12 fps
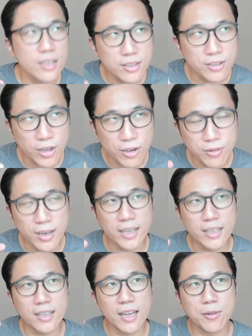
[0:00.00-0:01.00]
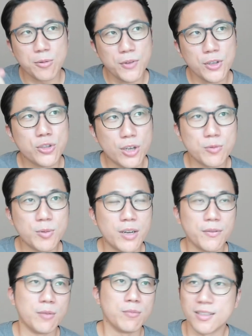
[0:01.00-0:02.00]
You know, like fish oil is one
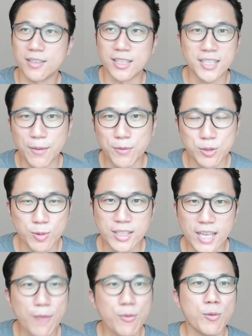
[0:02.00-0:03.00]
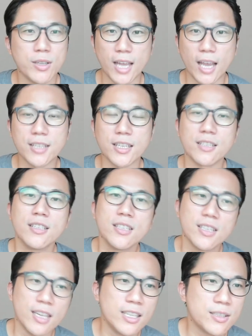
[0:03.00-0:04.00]
of the, the safest ones. Everyone takes it.
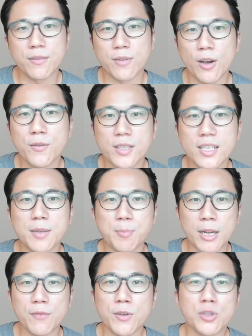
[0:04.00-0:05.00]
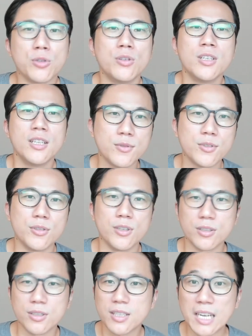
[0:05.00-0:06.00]
It's obviously beneficial to
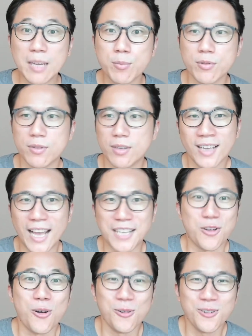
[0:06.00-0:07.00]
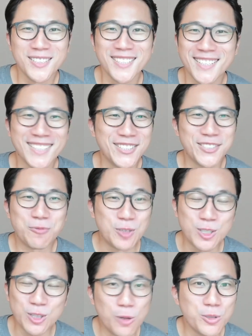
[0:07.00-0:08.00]
your sleep as a whole. There's
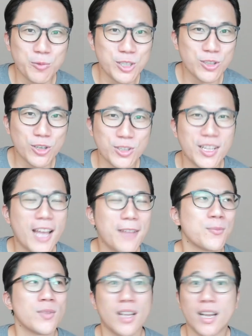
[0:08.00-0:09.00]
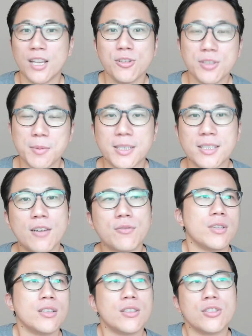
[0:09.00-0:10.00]
loads of research on that. I use it
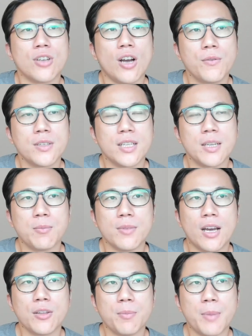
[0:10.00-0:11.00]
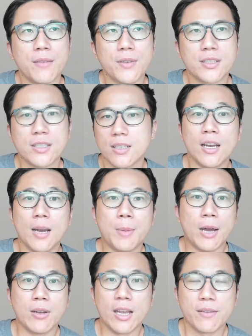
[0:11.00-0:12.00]
myself. There's obviously other benefits
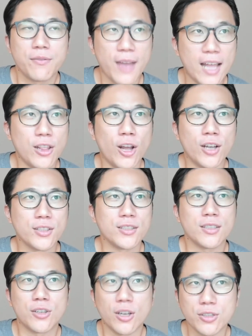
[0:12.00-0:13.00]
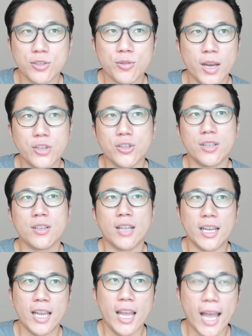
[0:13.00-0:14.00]
about like fat loss, concentration,
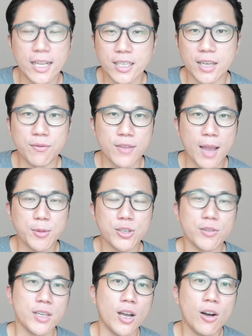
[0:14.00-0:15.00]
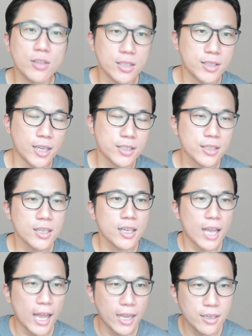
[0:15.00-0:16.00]
like anti-inflammatory, all these things.
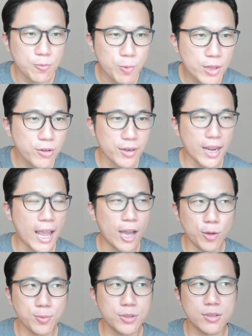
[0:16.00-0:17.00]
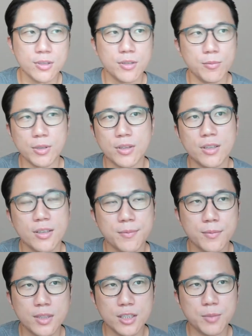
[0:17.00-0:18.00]
And whether it helps with
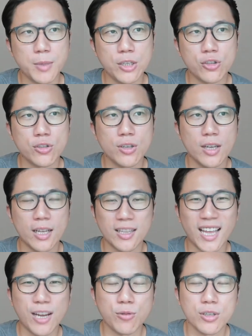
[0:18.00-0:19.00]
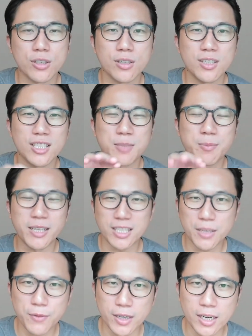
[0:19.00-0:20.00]
speech and language
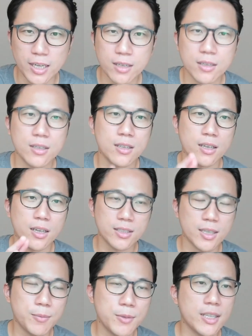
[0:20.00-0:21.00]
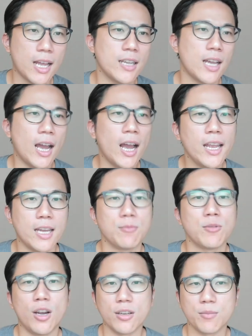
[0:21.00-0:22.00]
specifically is something that I am
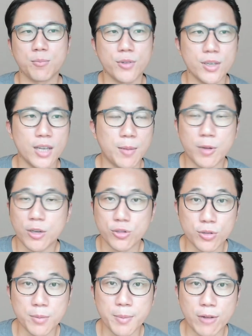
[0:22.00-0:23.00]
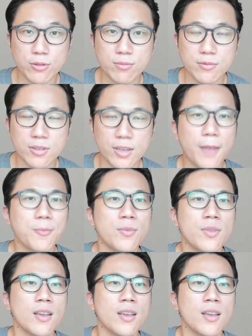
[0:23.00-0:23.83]
not I'm not sure about. Okay.